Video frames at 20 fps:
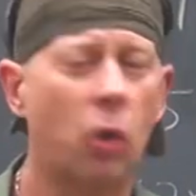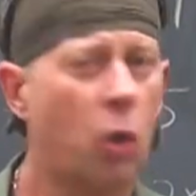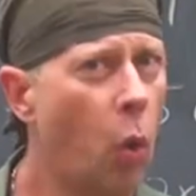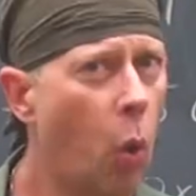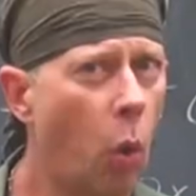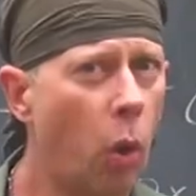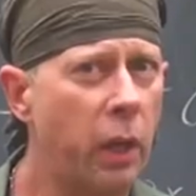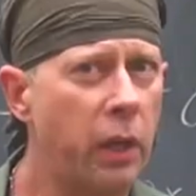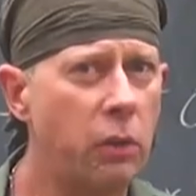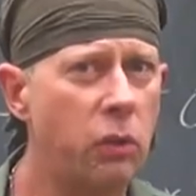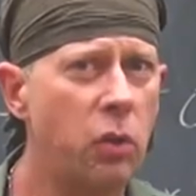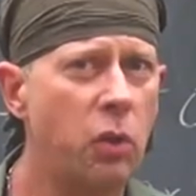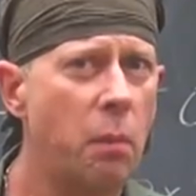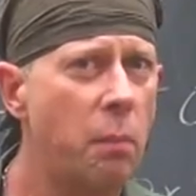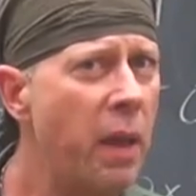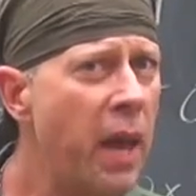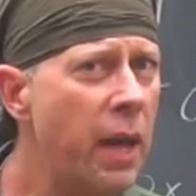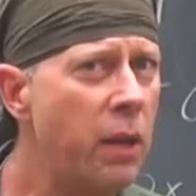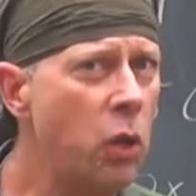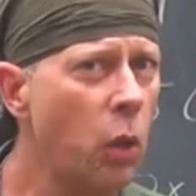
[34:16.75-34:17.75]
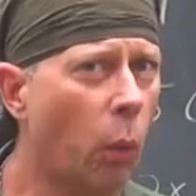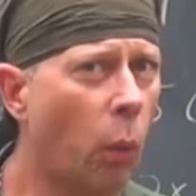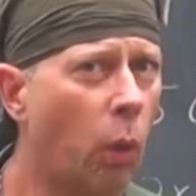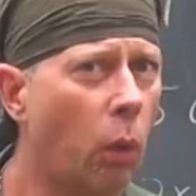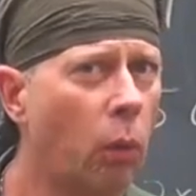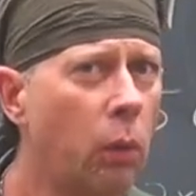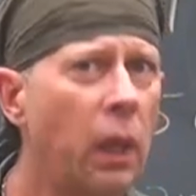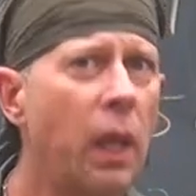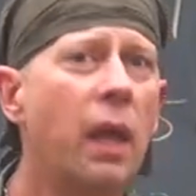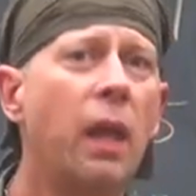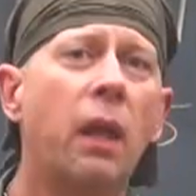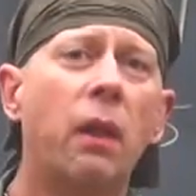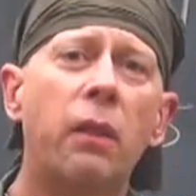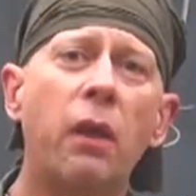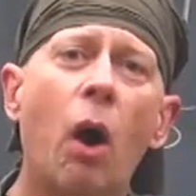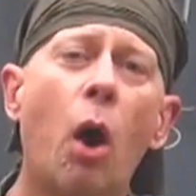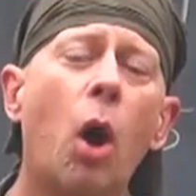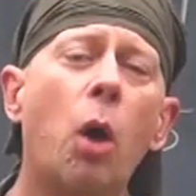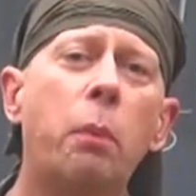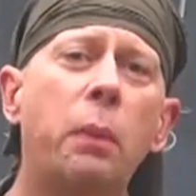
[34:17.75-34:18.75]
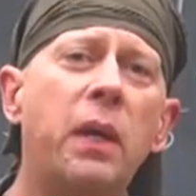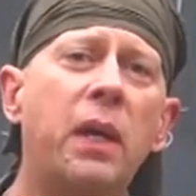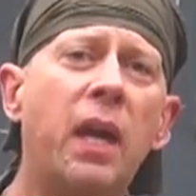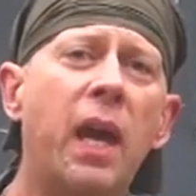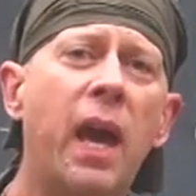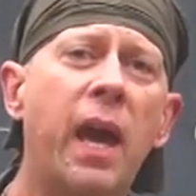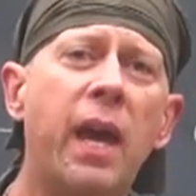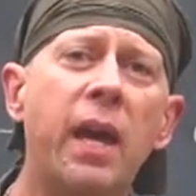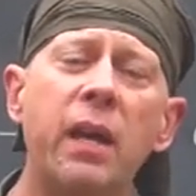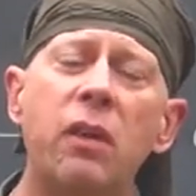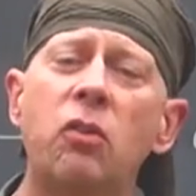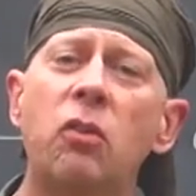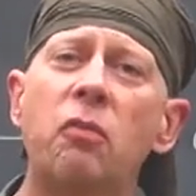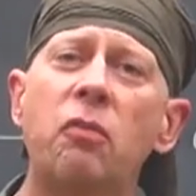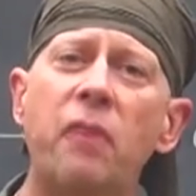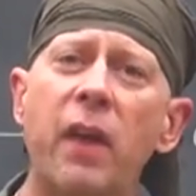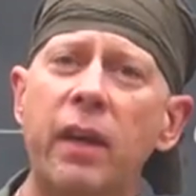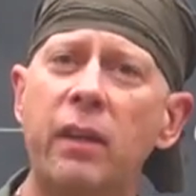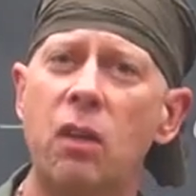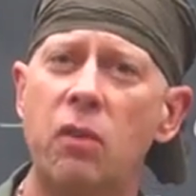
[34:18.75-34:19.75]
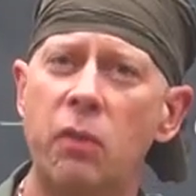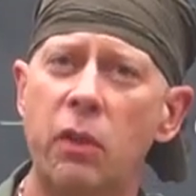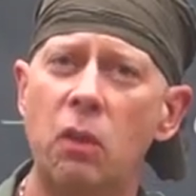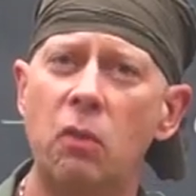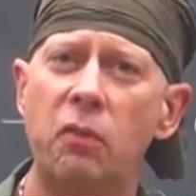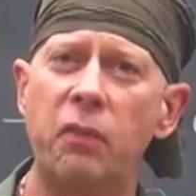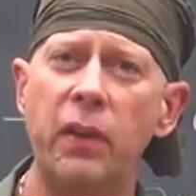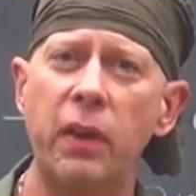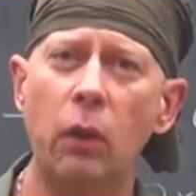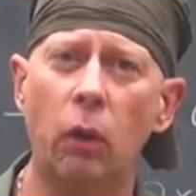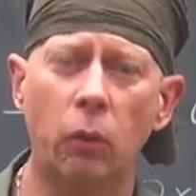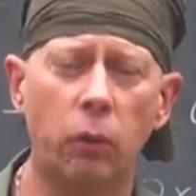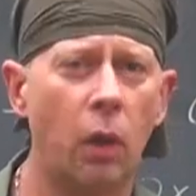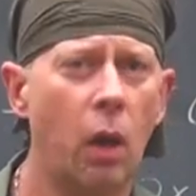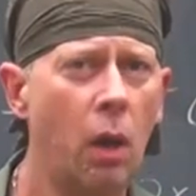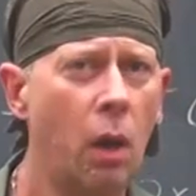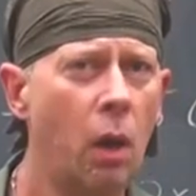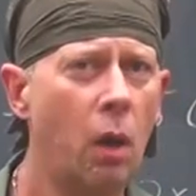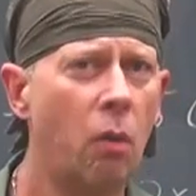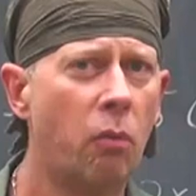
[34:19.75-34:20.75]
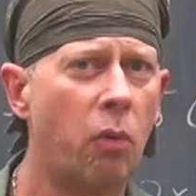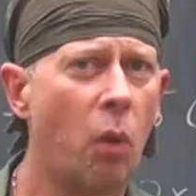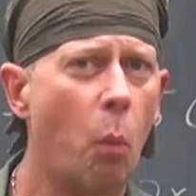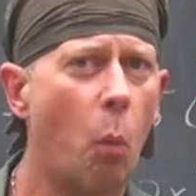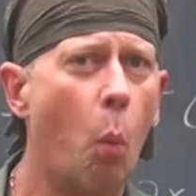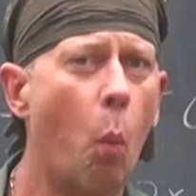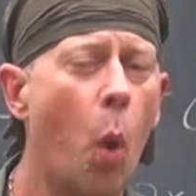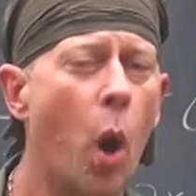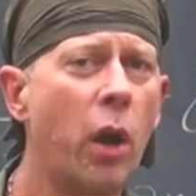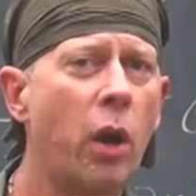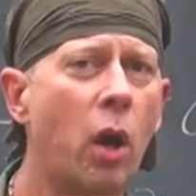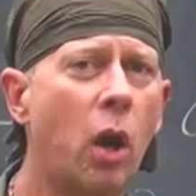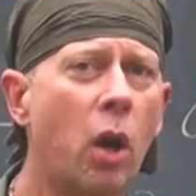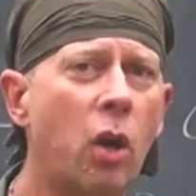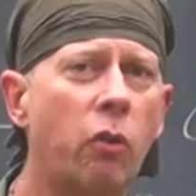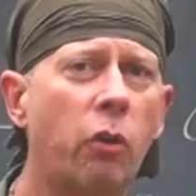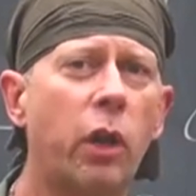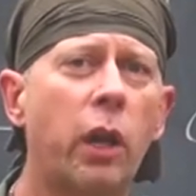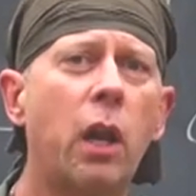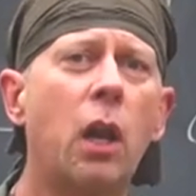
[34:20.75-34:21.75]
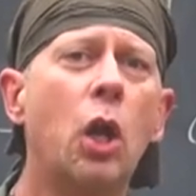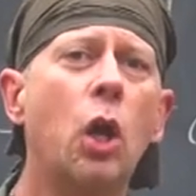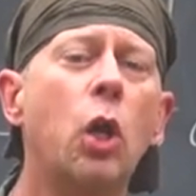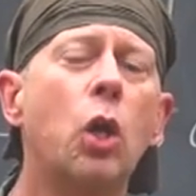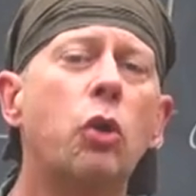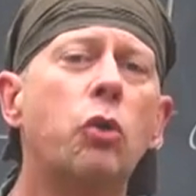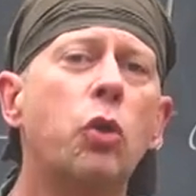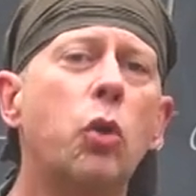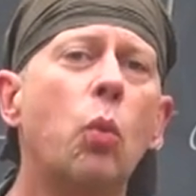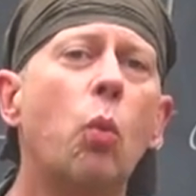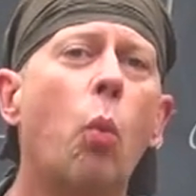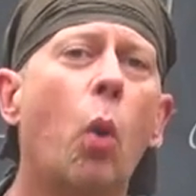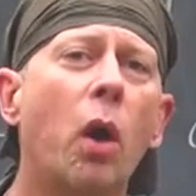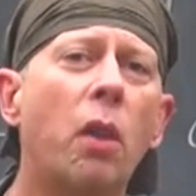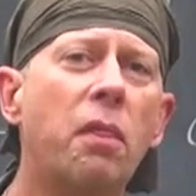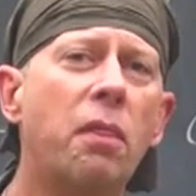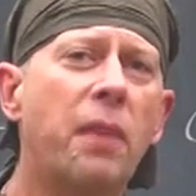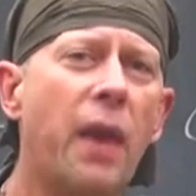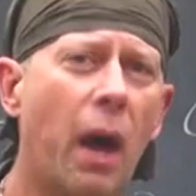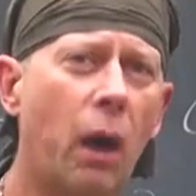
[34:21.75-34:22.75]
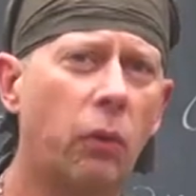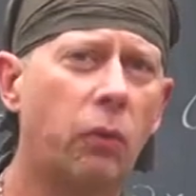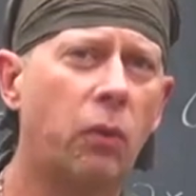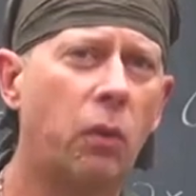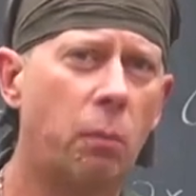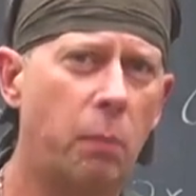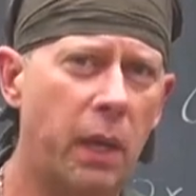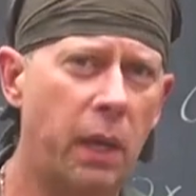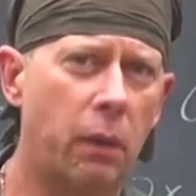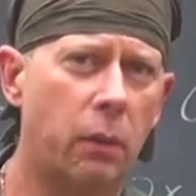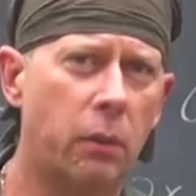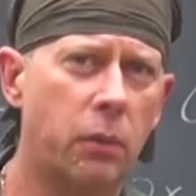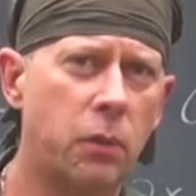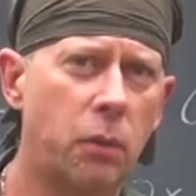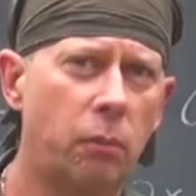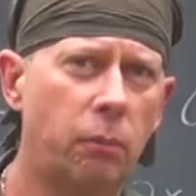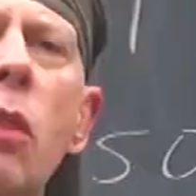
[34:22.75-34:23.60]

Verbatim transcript: according to the manual, the RPK is effective in the field from 100 to 1,000 meters.